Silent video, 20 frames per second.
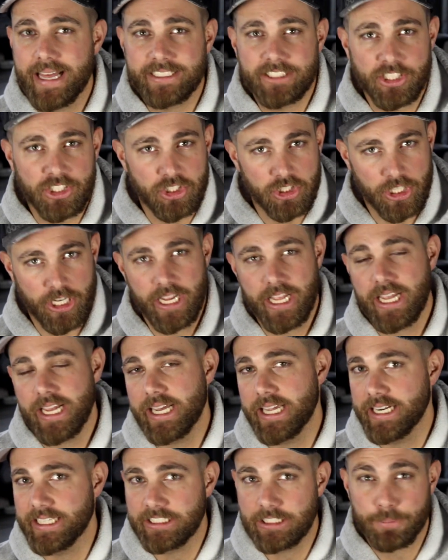that's a
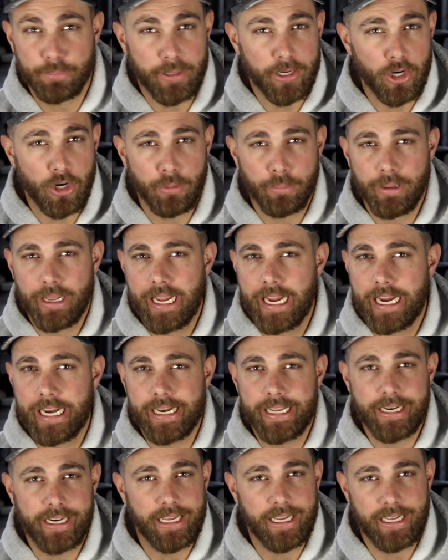jig and a spinner
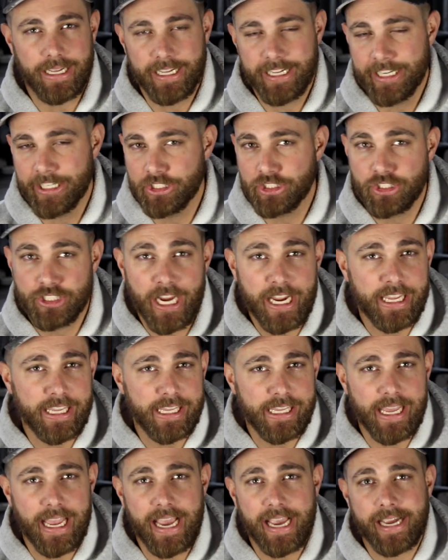bait and a
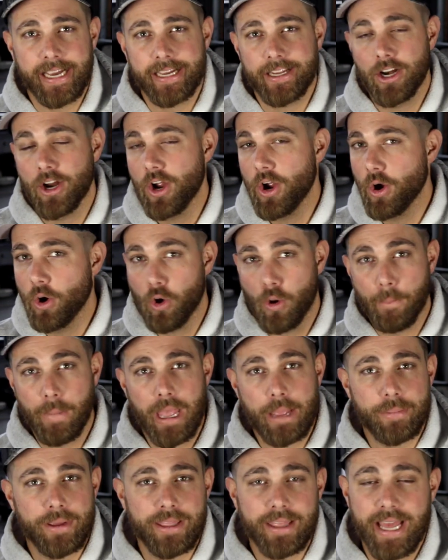shaky head, or
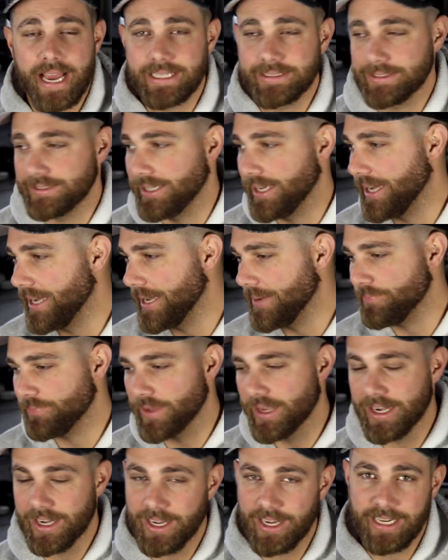maybe that's
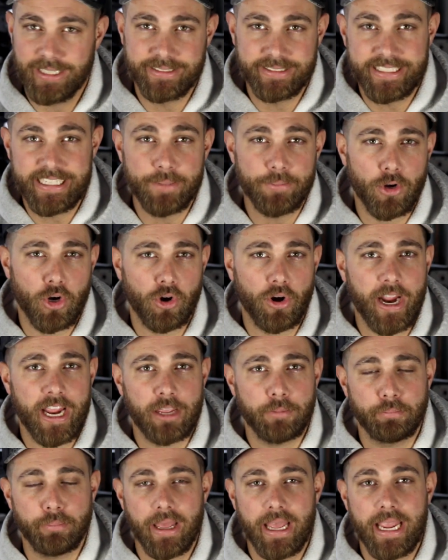a deep
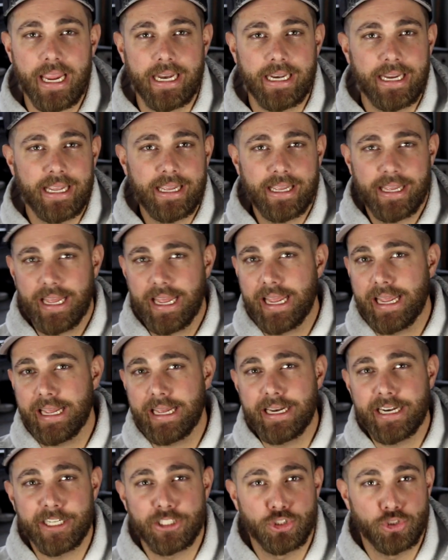crank bait
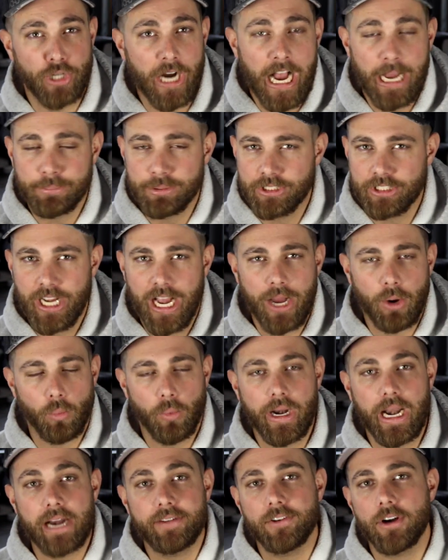and a drop shot.
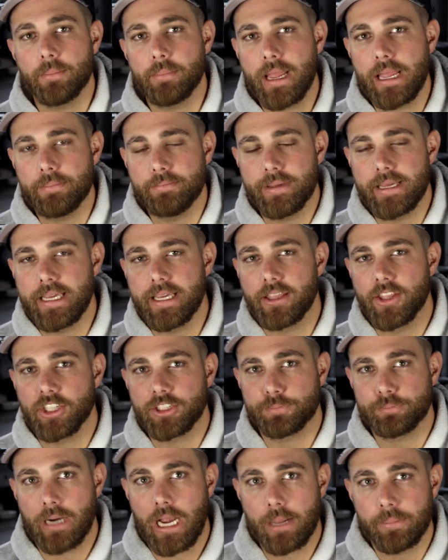Whatever it may be,
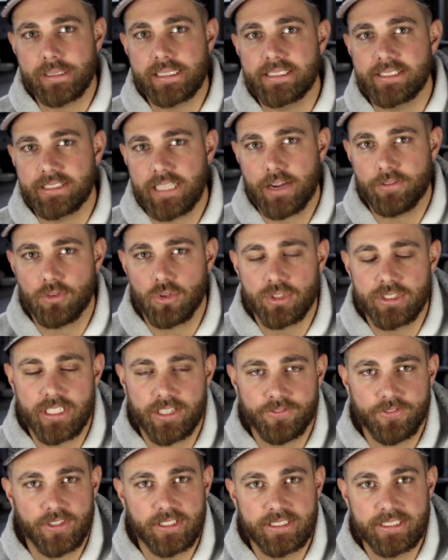there's probably several
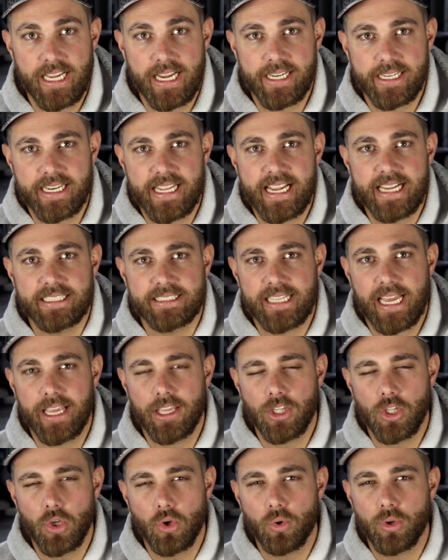different techniques
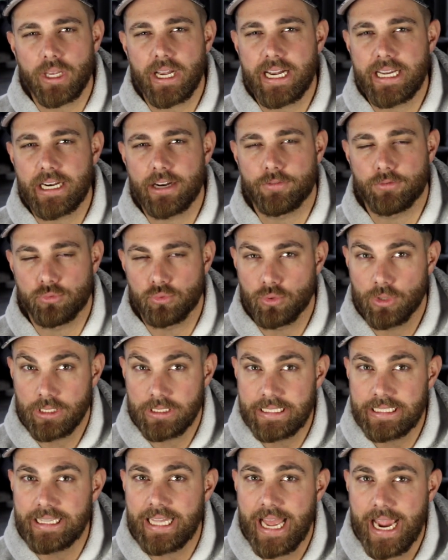that you kind of
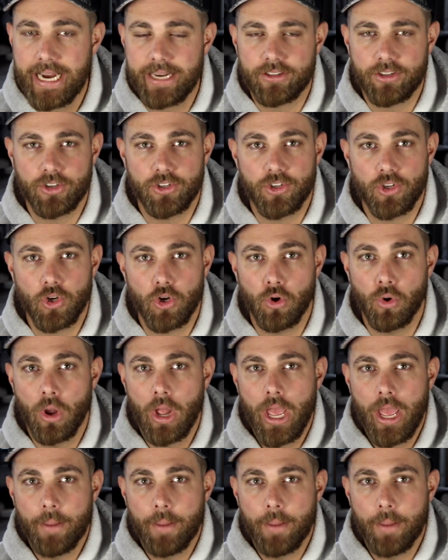really like to do.